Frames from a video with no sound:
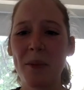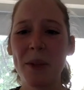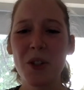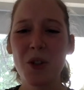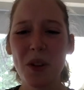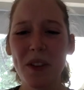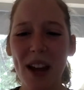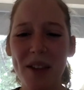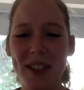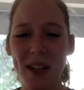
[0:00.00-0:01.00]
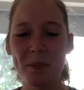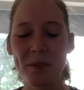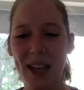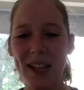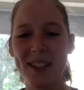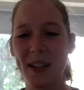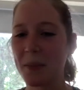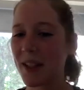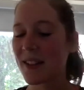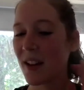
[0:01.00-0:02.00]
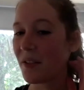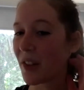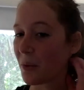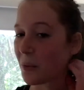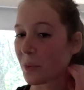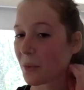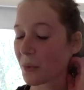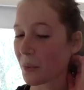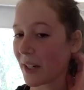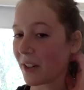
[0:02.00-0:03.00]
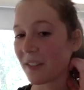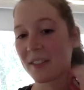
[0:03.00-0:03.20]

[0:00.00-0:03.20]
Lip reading: we sort of have some semblance of real